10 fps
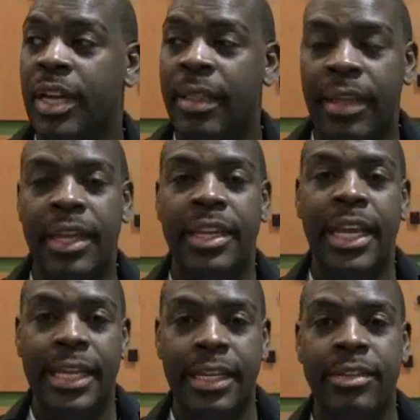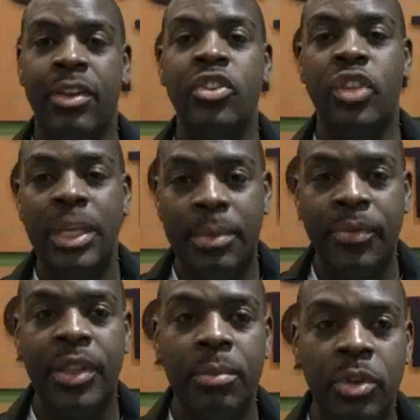And I think in the end, as long as you keep
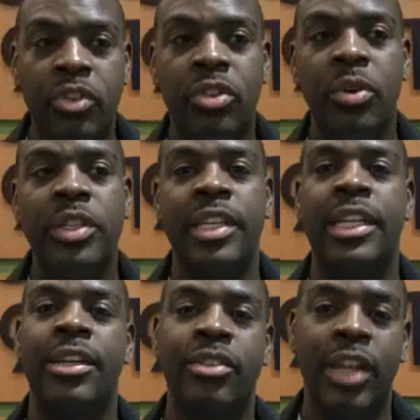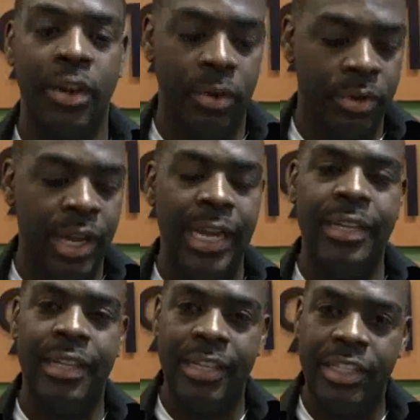giving them good stories and that are
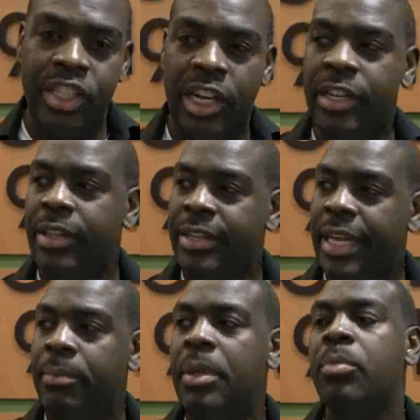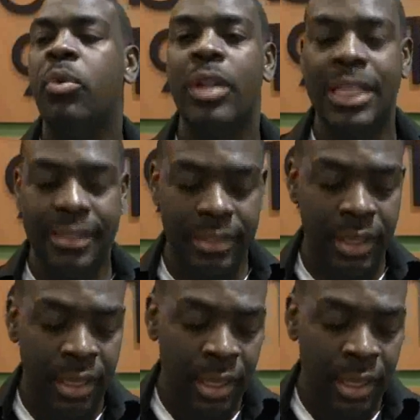tied to the agenda of the day, people will listen.